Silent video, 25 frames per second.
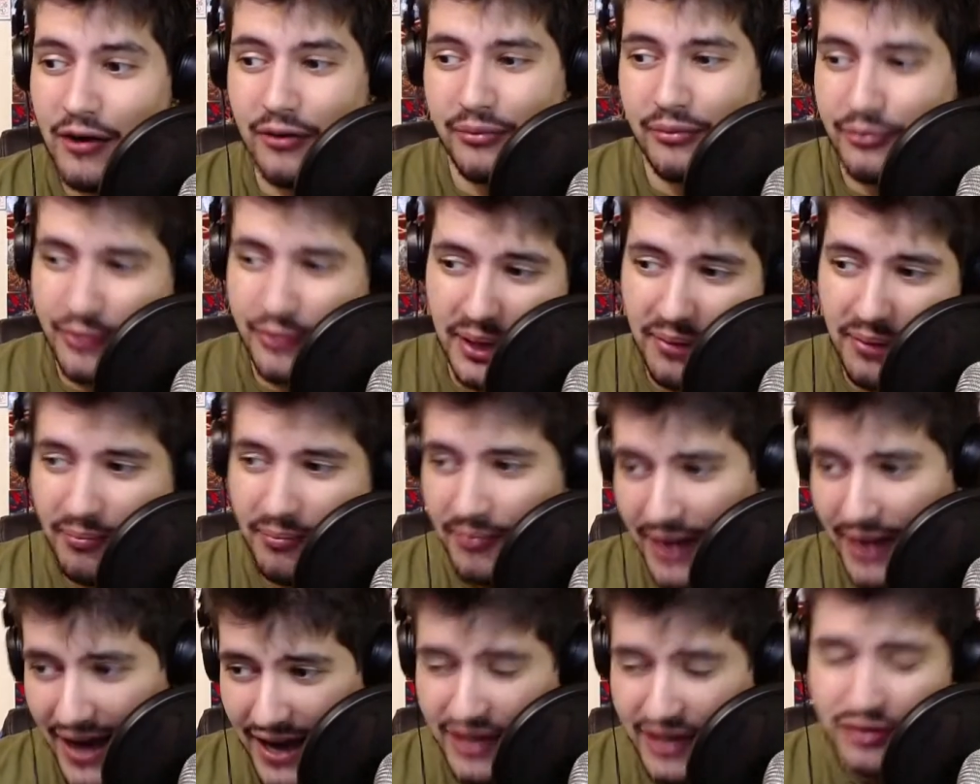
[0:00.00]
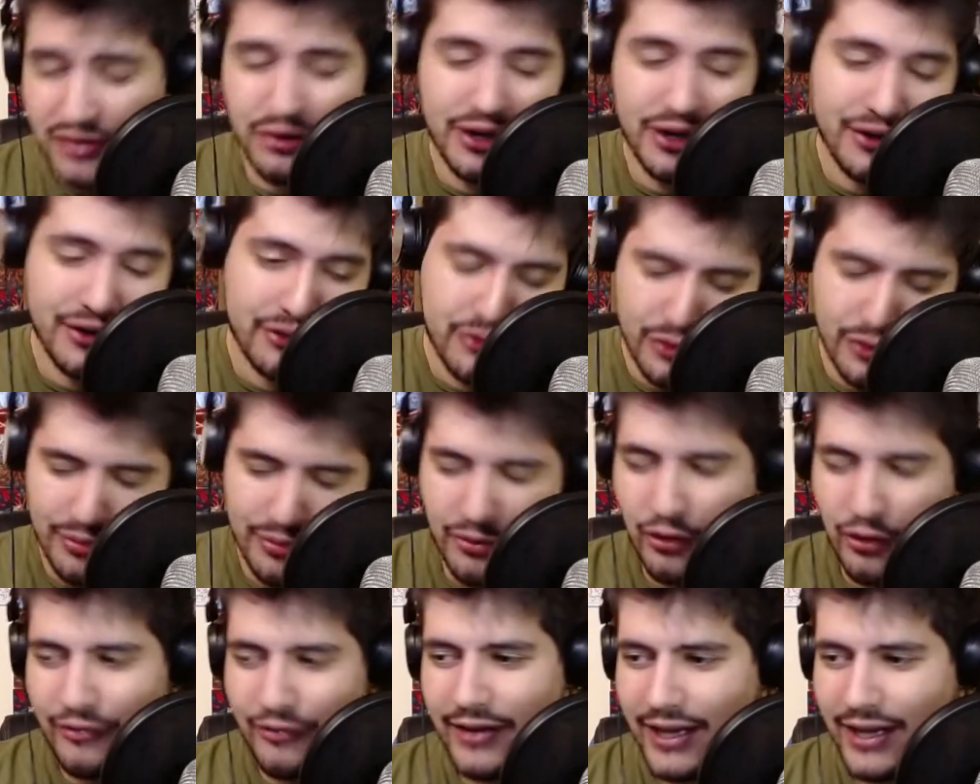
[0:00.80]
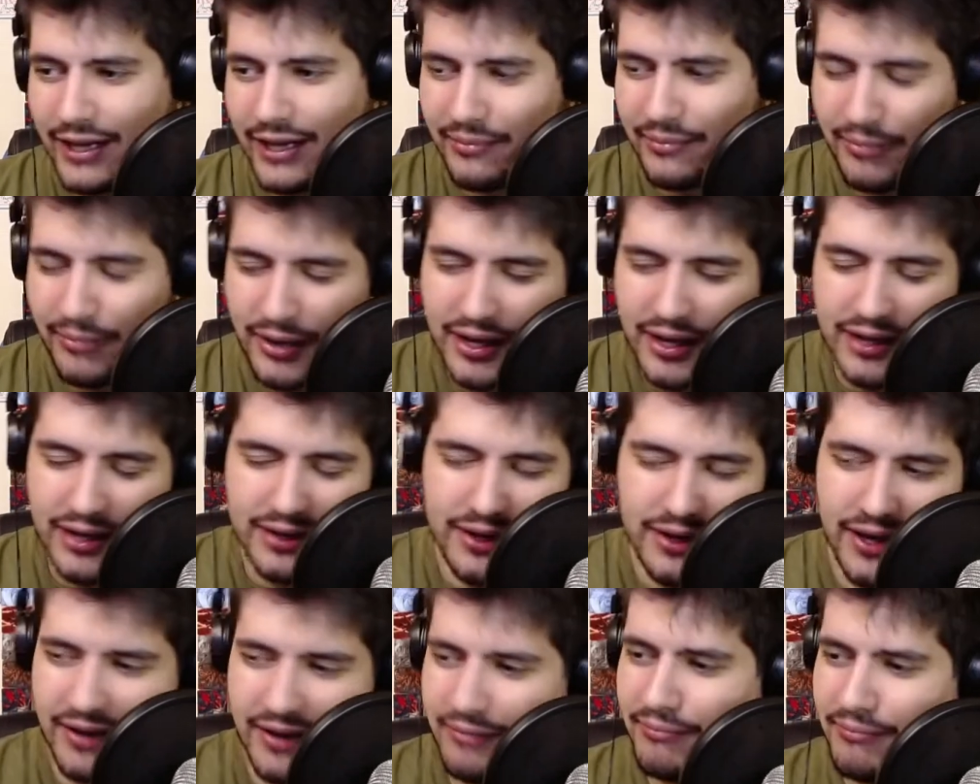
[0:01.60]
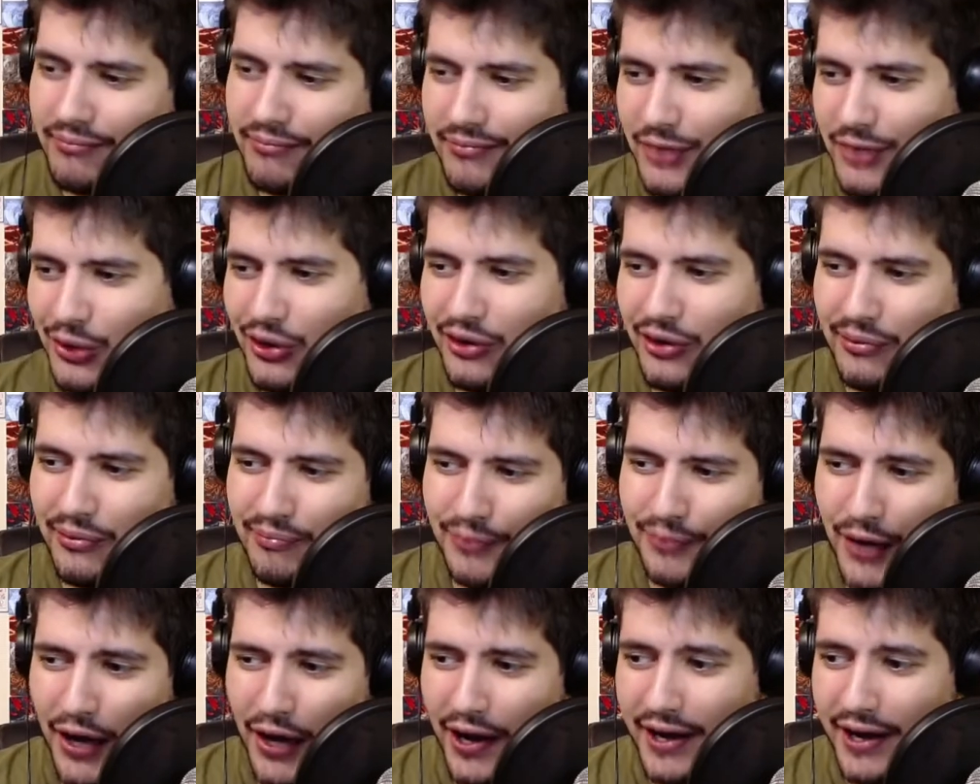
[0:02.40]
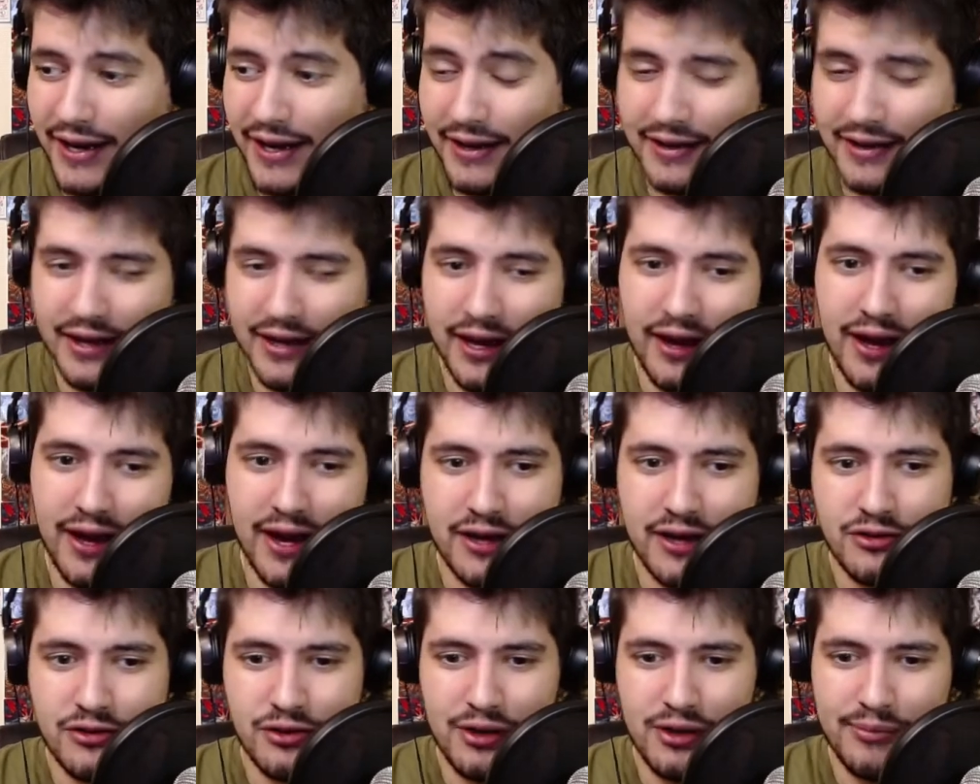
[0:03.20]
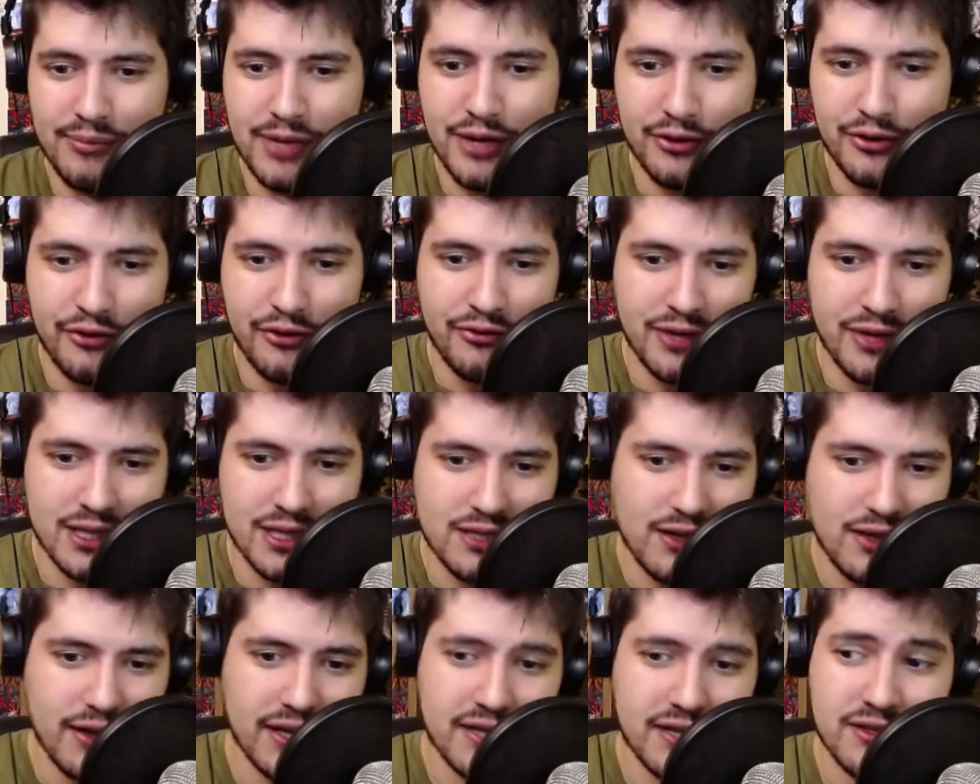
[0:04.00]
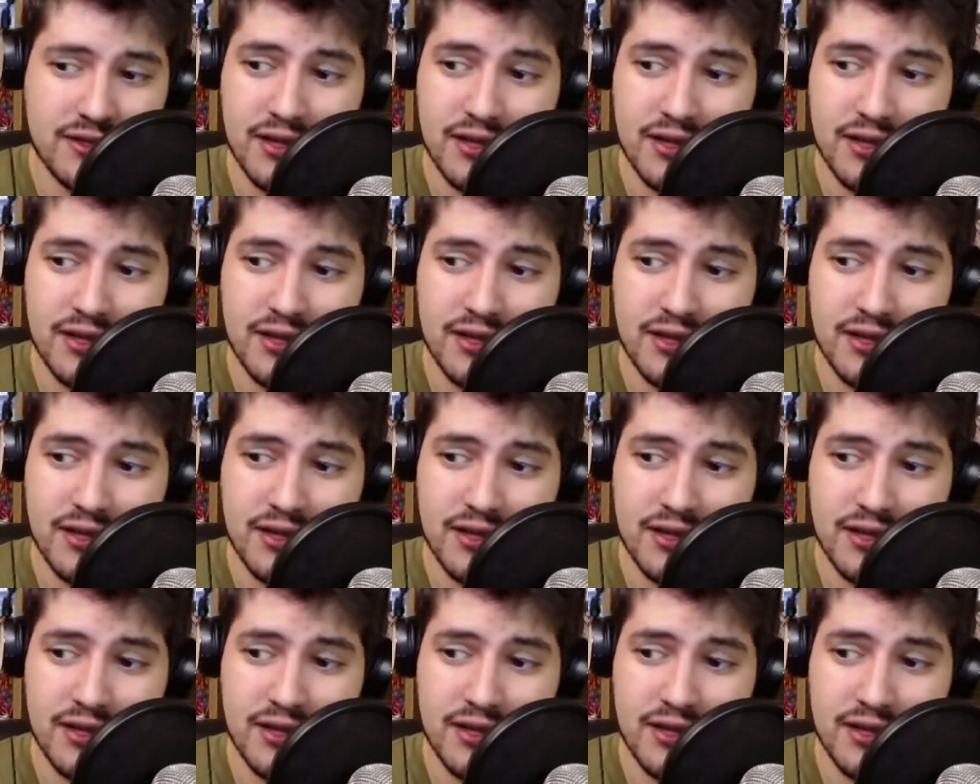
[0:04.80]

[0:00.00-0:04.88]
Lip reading: Well, actually not removing it, but like, you know, hiding the actual amount of dislikes